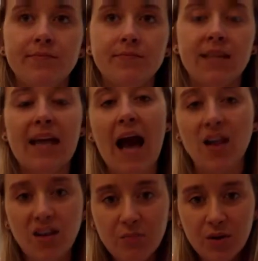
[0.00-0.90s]
the
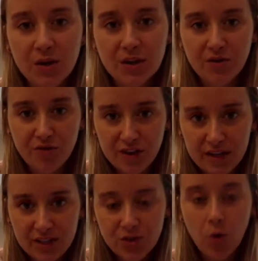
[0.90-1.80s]
gallon of milk in your
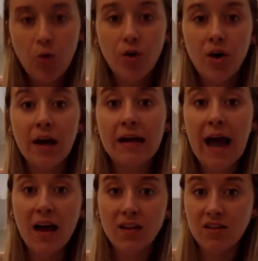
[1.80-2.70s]
fridge, or a
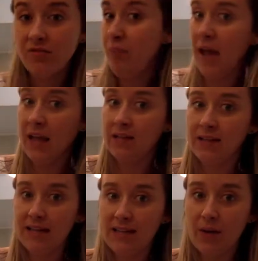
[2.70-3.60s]
gallon of paint, and
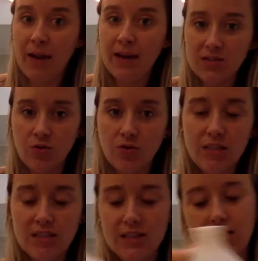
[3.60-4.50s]
that's how paint is sold.
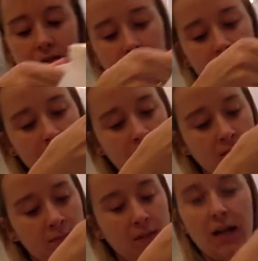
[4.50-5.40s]
This is
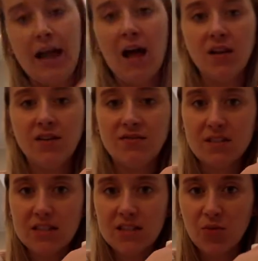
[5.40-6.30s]
a gallon of
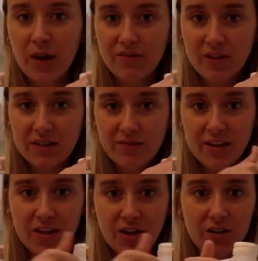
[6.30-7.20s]
distilled white
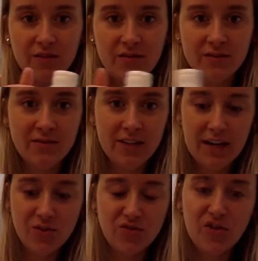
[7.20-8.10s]
vinegar that I
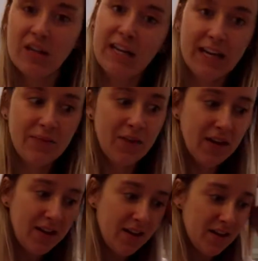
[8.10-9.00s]
use for cleaning.
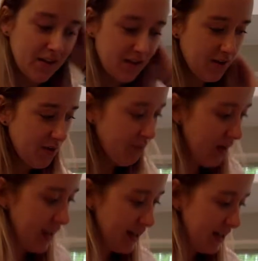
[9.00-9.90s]
But